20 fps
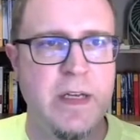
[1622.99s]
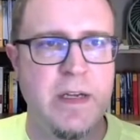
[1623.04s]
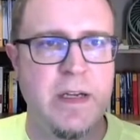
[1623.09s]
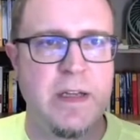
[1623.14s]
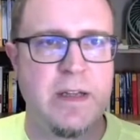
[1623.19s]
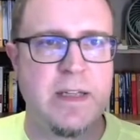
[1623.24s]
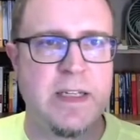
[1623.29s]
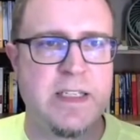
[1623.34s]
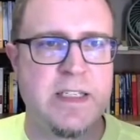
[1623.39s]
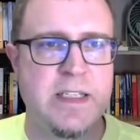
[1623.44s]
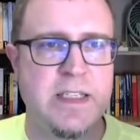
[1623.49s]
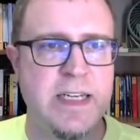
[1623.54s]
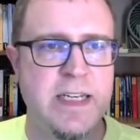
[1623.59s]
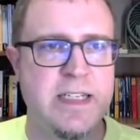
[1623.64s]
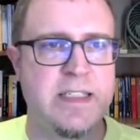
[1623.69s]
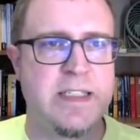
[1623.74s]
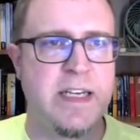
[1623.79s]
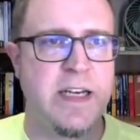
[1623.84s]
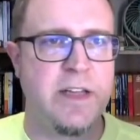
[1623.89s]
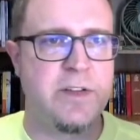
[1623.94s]
Let's test
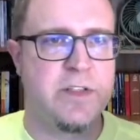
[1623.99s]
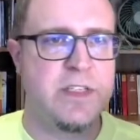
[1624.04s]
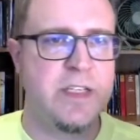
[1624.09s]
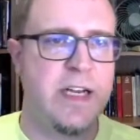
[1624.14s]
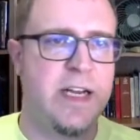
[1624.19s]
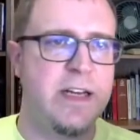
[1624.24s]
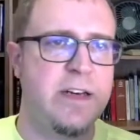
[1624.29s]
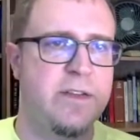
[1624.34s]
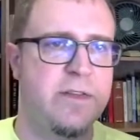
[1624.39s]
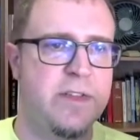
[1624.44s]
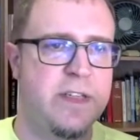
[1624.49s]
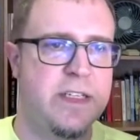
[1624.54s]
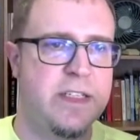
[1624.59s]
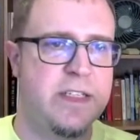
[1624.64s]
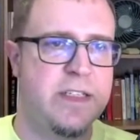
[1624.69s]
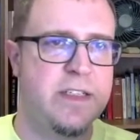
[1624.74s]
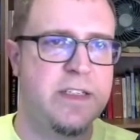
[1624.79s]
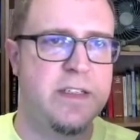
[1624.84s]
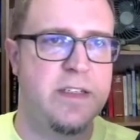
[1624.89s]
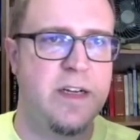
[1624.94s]
the other side of
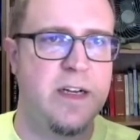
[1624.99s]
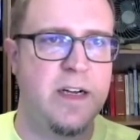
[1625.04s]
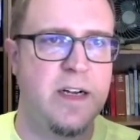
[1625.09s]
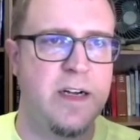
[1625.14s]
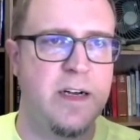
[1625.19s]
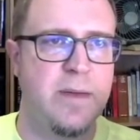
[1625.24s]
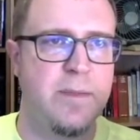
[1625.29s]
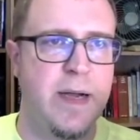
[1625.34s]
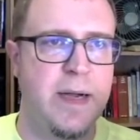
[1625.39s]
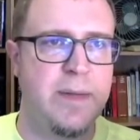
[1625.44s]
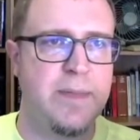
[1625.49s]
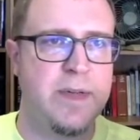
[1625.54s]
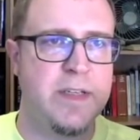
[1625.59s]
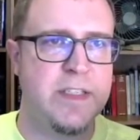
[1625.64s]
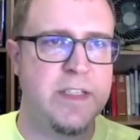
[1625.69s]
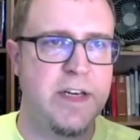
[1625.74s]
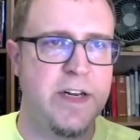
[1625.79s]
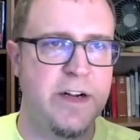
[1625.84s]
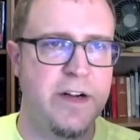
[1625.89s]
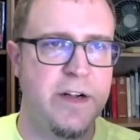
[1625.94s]
this back button
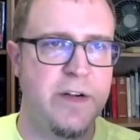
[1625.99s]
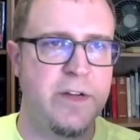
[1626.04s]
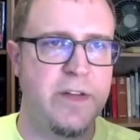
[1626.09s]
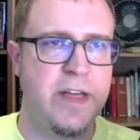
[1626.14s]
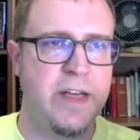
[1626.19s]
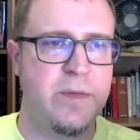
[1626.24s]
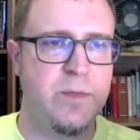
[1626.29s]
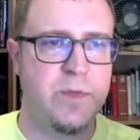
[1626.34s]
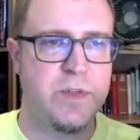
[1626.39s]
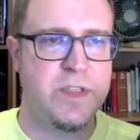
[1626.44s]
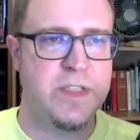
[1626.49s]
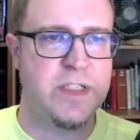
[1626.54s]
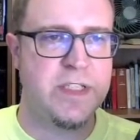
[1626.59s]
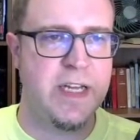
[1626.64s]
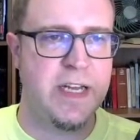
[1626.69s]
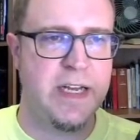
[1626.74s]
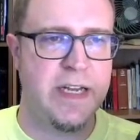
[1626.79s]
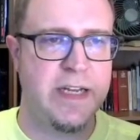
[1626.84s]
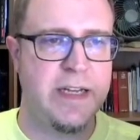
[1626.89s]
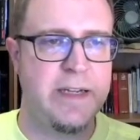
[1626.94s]
scenario then. We'll
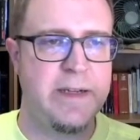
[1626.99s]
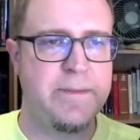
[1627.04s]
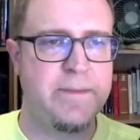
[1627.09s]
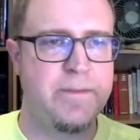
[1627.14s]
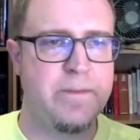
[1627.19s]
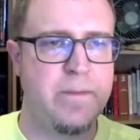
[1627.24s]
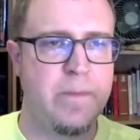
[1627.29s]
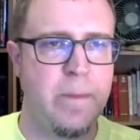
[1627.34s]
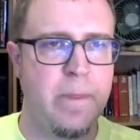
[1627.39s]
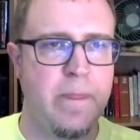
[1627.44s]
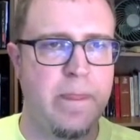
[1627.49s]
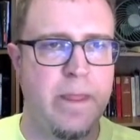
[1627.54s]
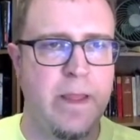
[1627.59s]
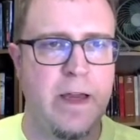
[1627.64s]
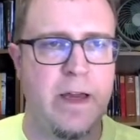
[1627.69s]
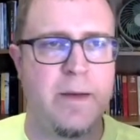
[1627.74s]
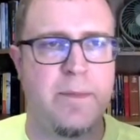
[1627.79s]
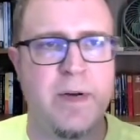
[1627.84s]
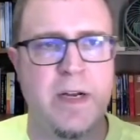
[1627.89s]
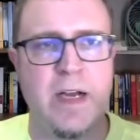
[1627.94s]
say,
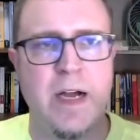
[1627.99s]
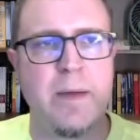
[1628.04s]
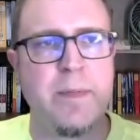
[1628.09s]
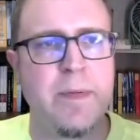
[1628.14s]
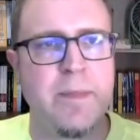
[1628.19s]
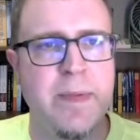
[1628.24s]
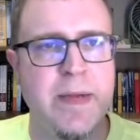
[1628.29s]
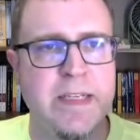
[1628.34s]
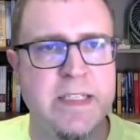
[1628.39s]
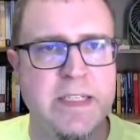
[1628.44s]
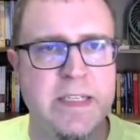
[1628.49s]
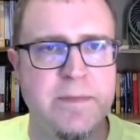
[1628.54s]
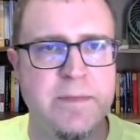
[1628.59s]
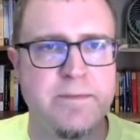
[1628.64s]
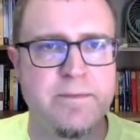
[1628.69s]
I'm going to copy and paste it.